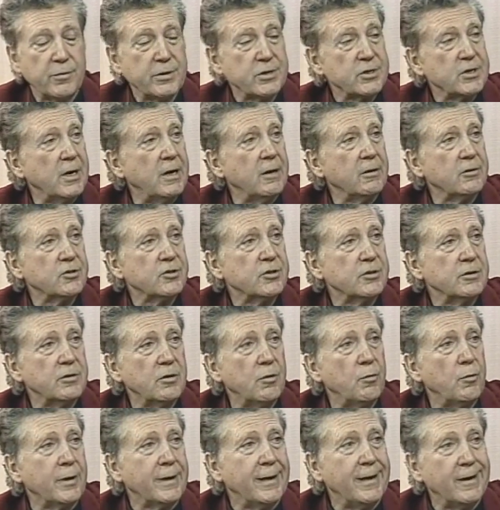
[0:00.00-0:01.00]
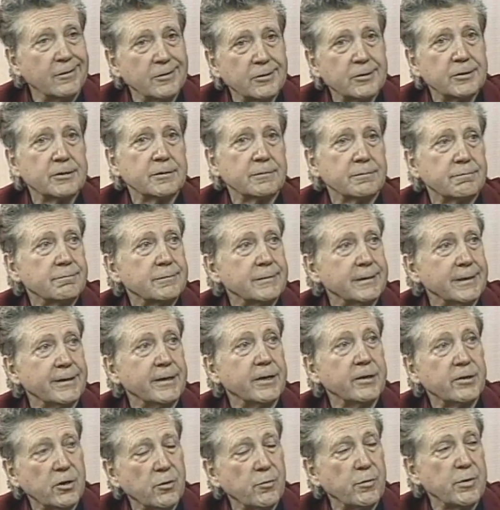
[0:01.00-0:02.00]
results and no one else can
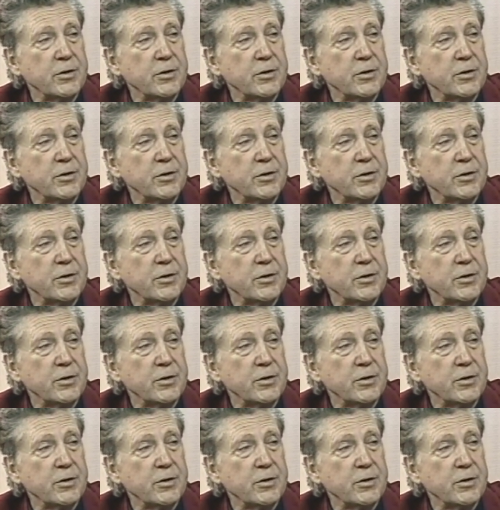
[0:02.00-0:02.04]
get the